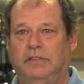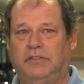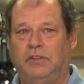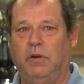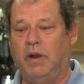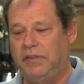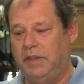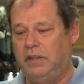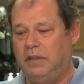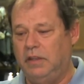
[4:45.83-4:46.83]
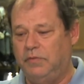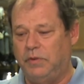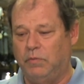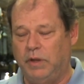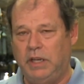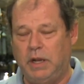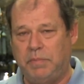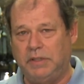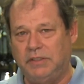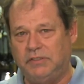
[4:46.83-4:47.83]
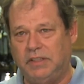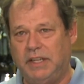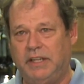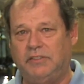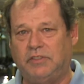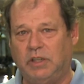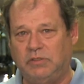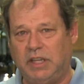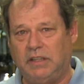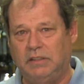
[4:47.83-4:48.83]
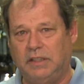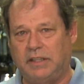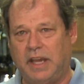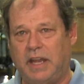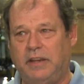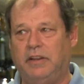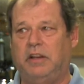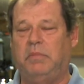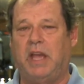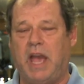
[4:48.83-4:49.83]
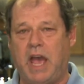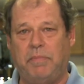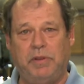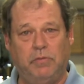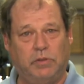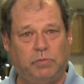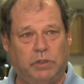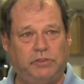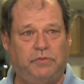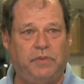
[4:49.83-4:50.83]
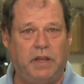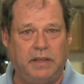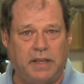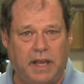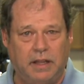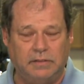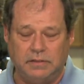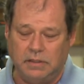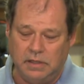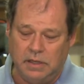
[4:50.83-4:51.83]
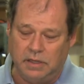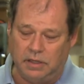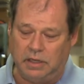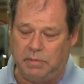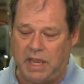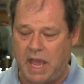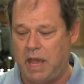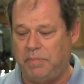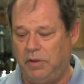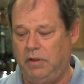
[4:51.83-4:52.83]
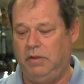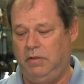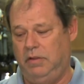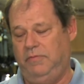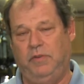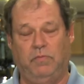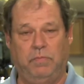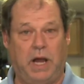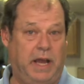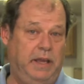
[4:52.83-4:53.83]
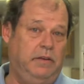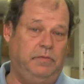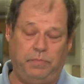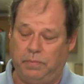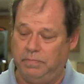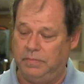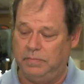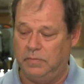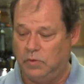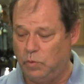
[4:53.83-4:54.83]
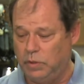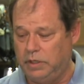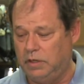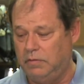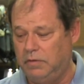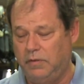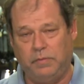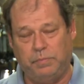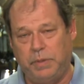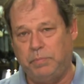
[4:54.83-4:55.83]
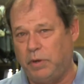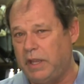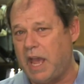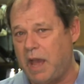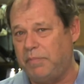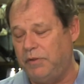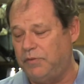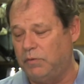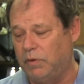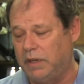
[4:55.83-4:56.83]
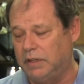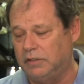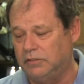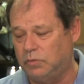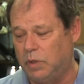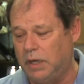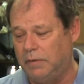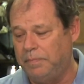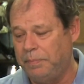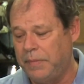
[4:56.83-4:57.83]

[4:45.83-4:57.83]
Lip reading: So I think if you read up on this lens, go take a look at it. You're going to be happy with what you find out. You're going to be happy if you buy it, or you're going to be pretty happy if you rent it as well.